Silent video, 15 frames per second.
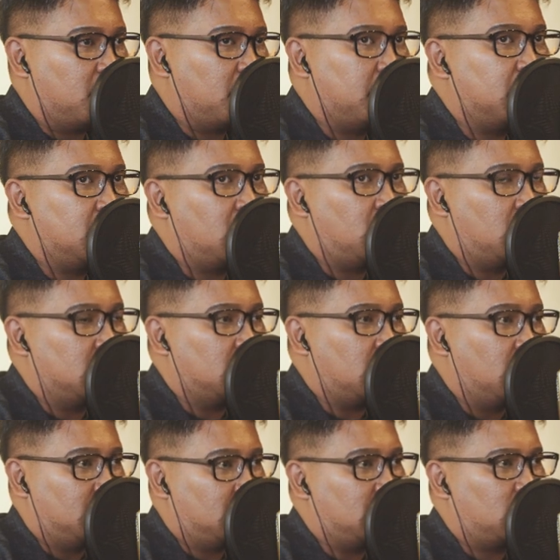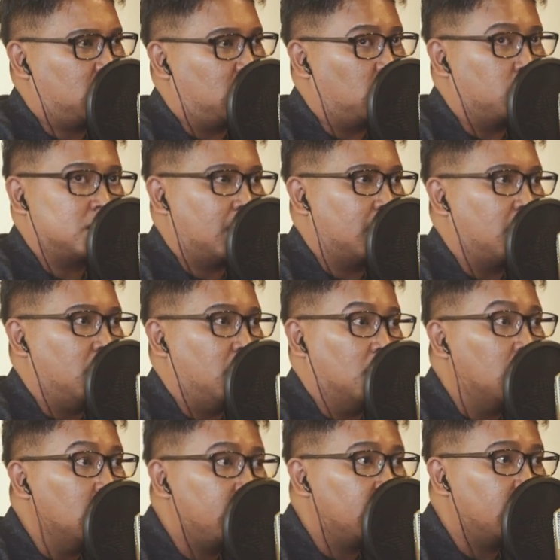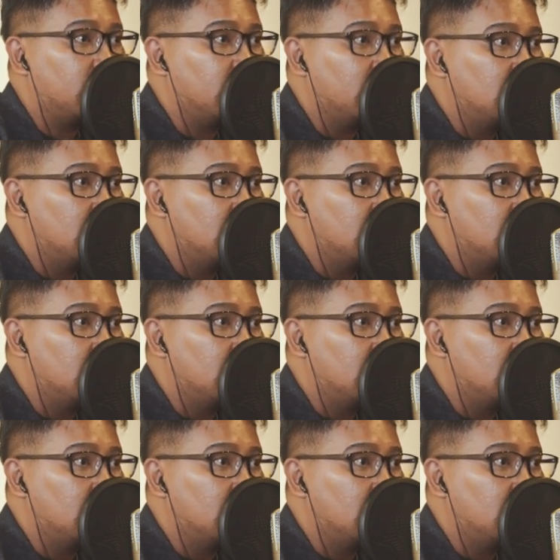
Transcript: of people now are on, are on TikTok, which I love.